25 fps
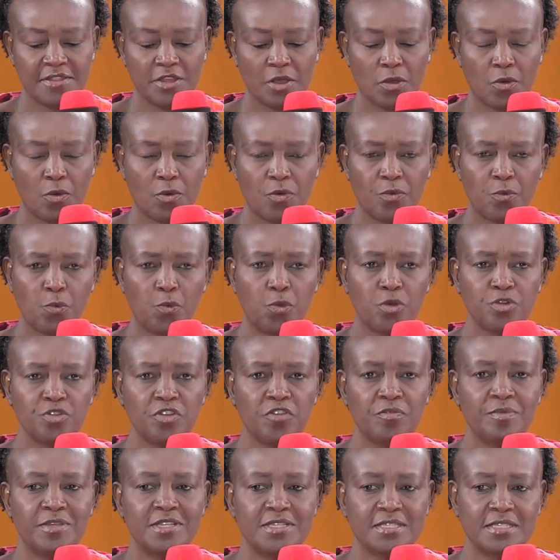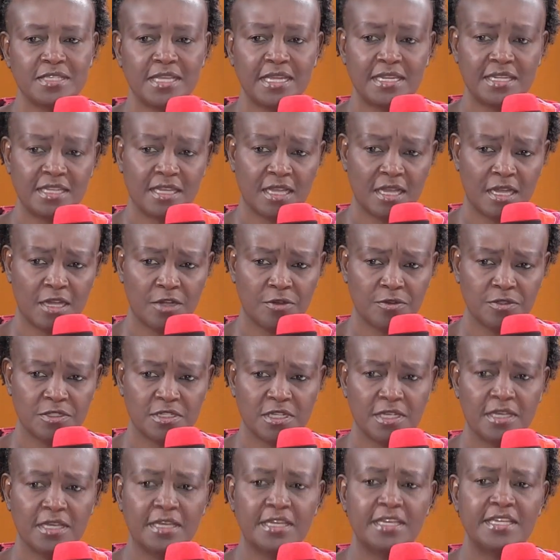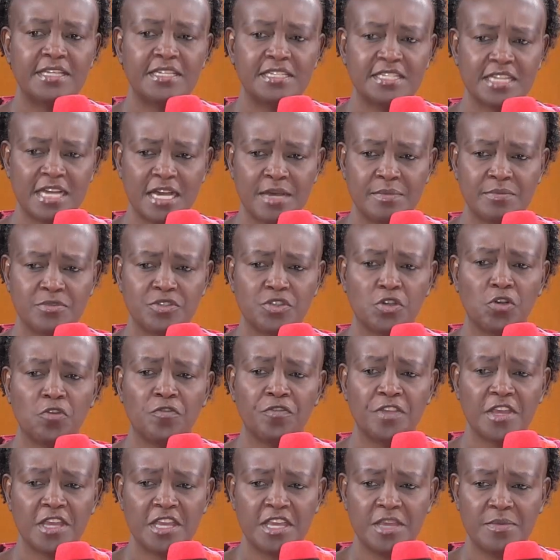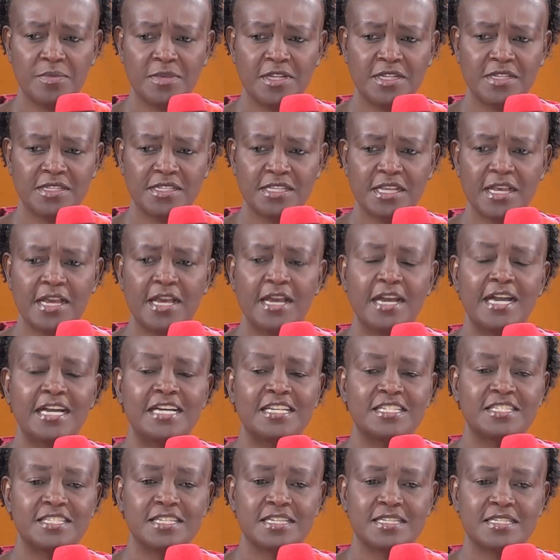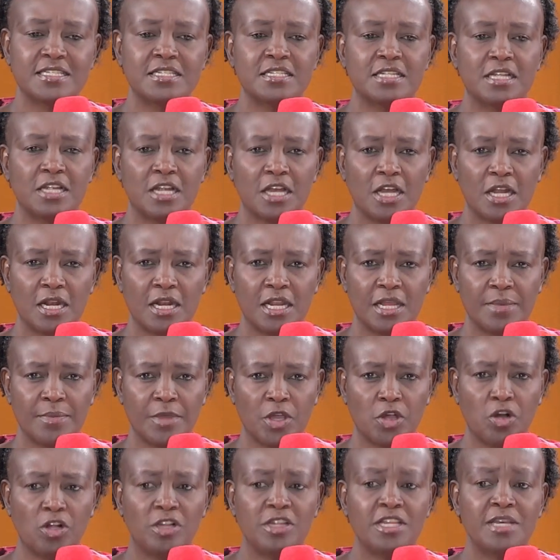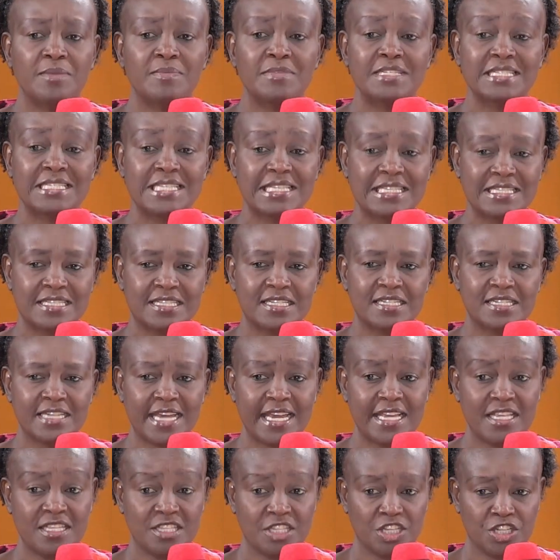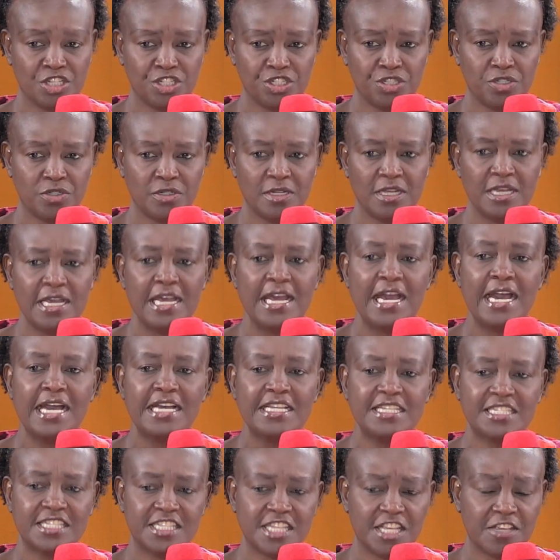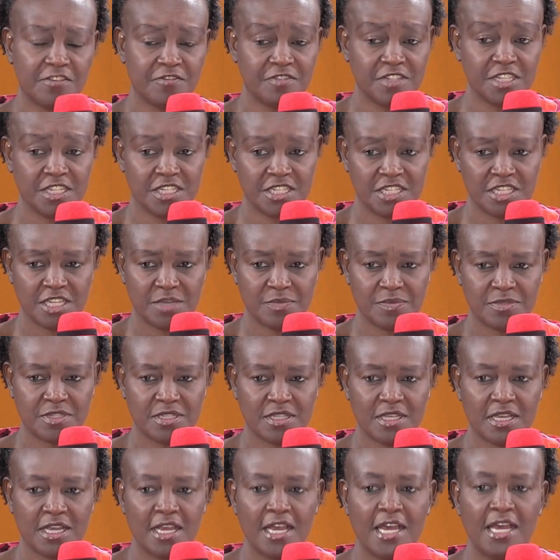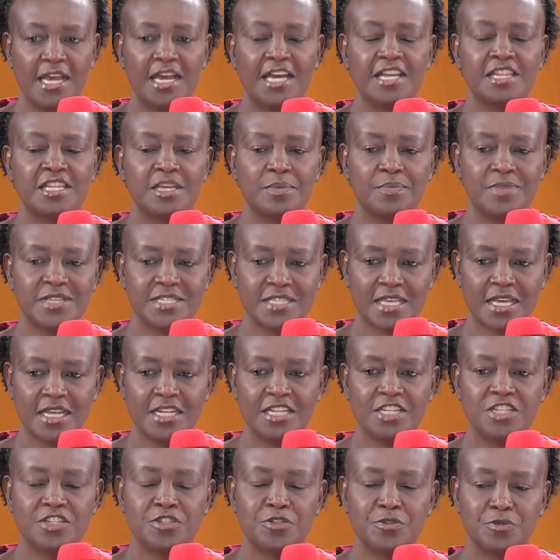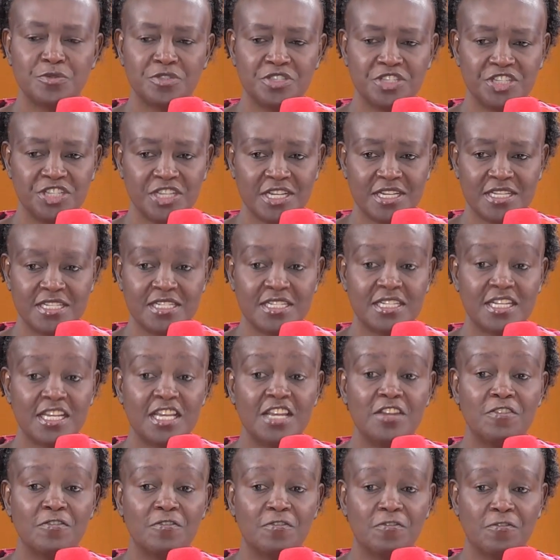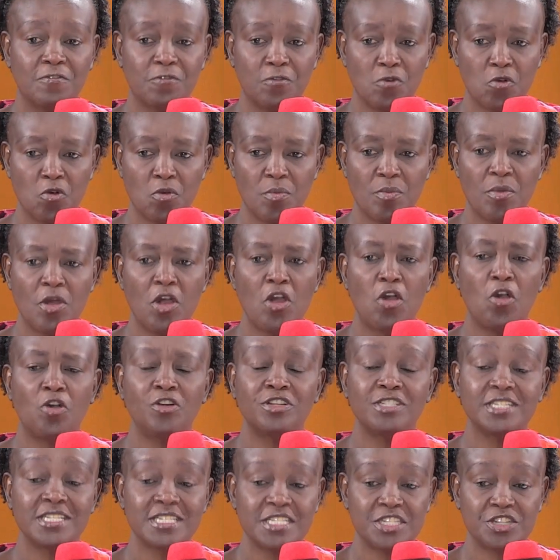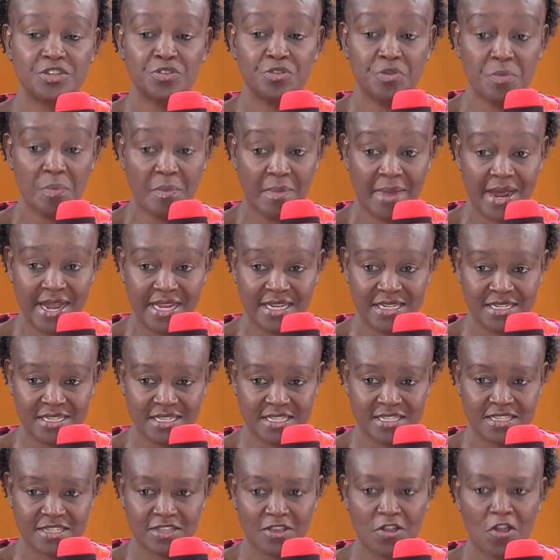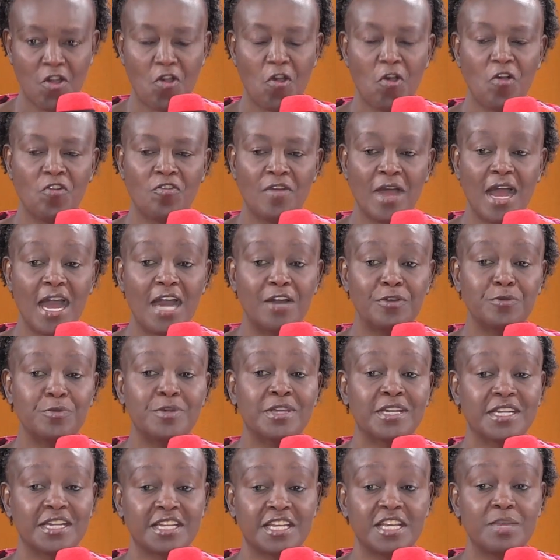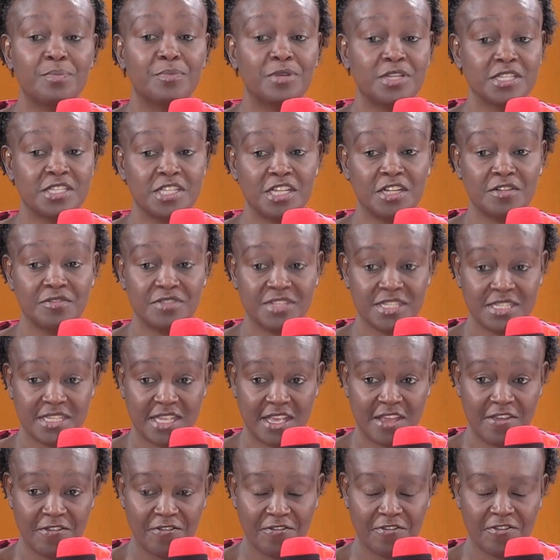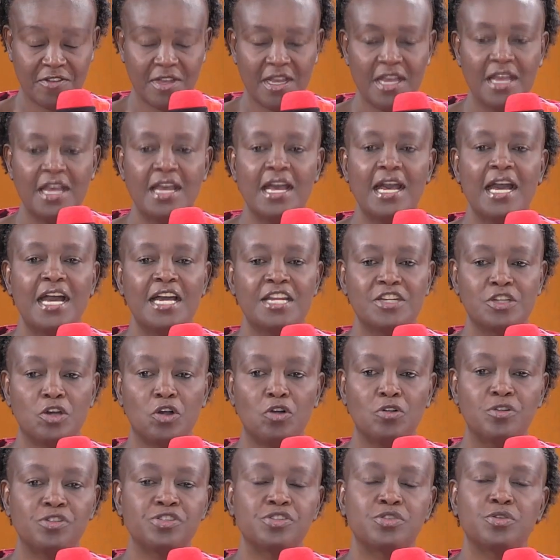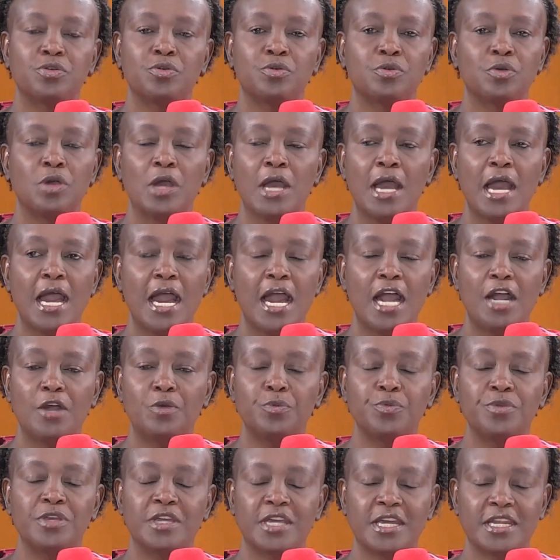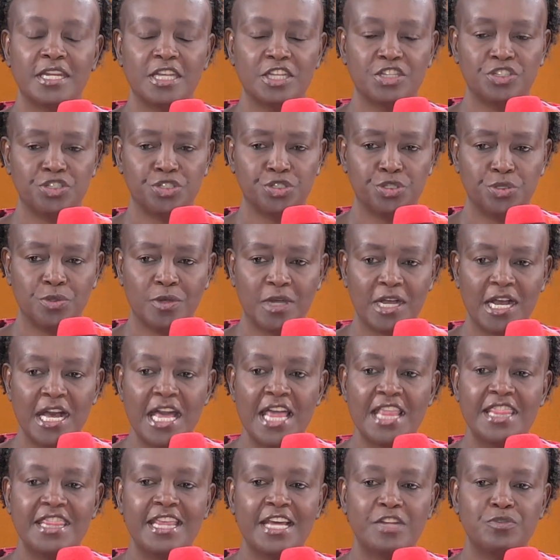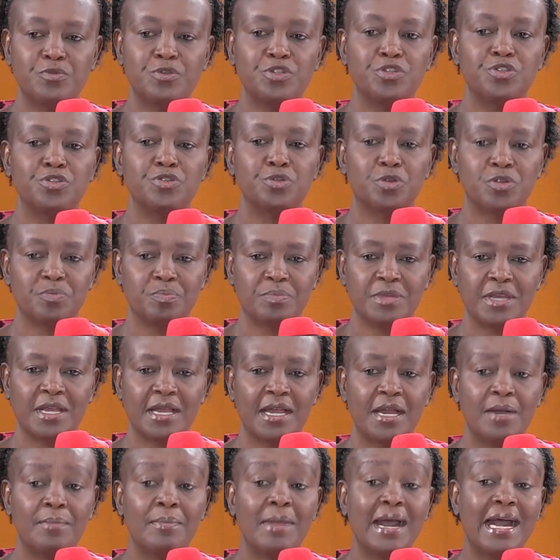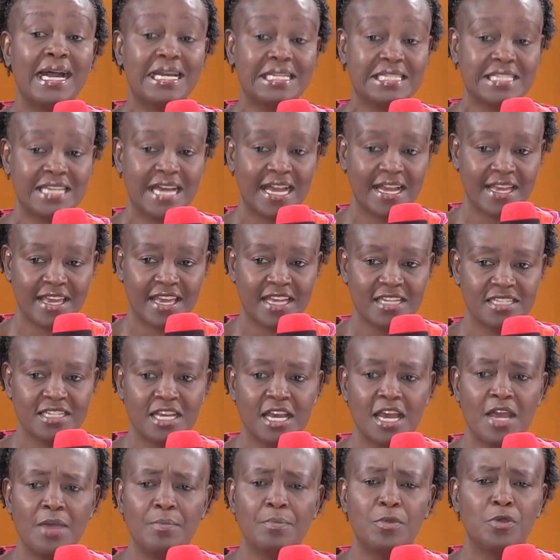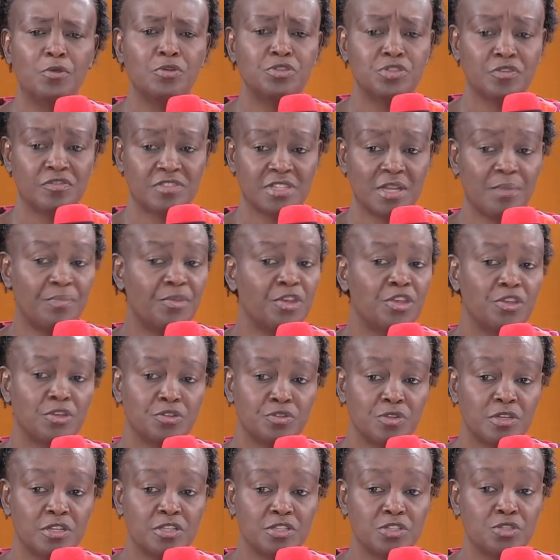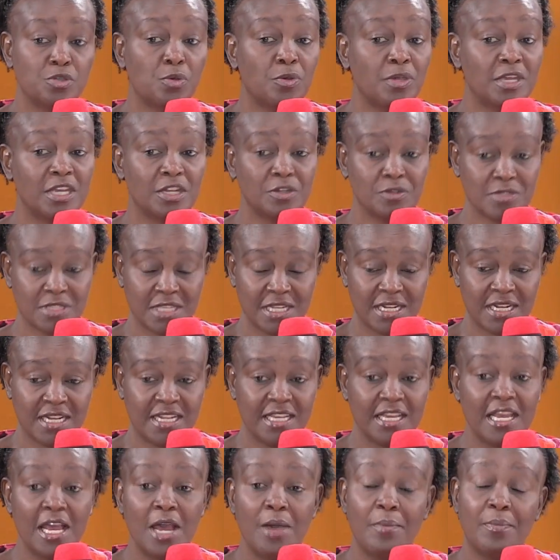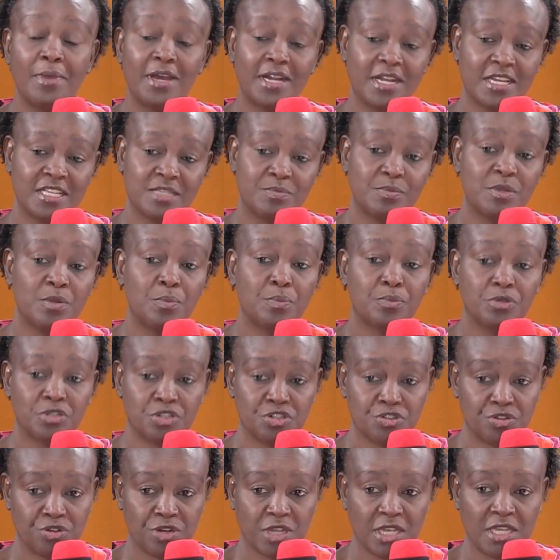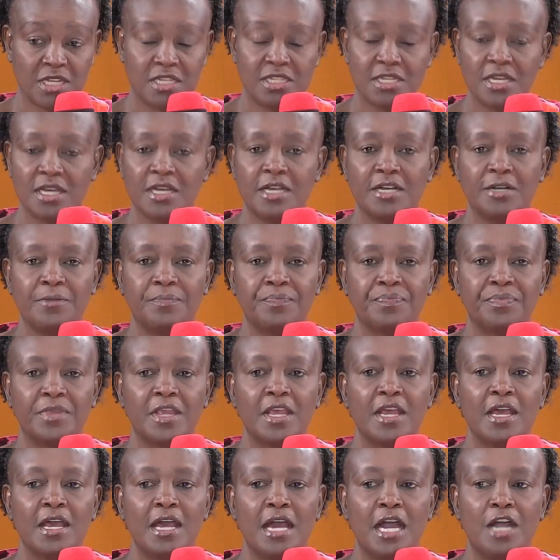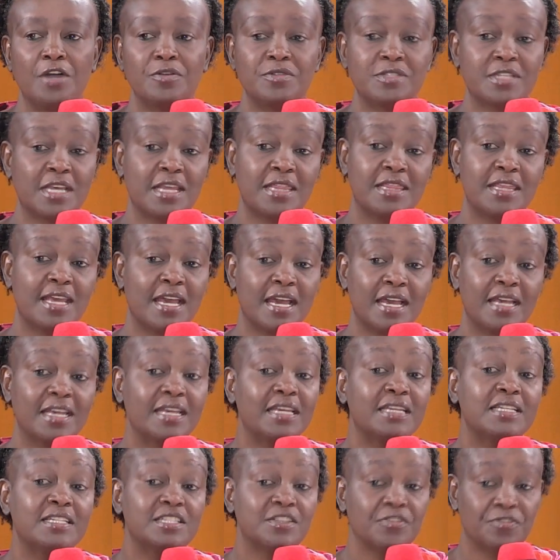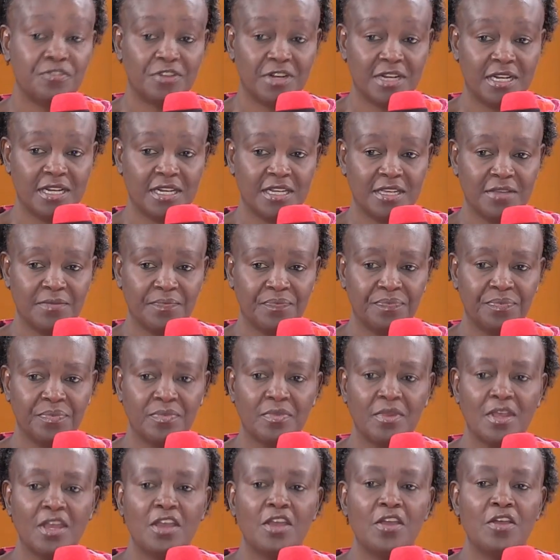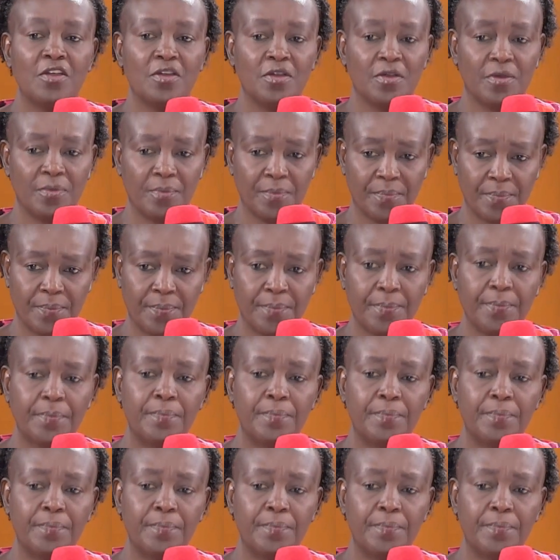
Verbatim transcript: the, what you've been sending out in terms of the emails are just, let me call them sensitization, mm. safety tips. And they're basically to just inform or just remind us of how we can keep ourselves safe, and also how we can ensure that we do not become a target because of something you're doing so innocently, but has been portrayed um, outside there differently. Yes, for example?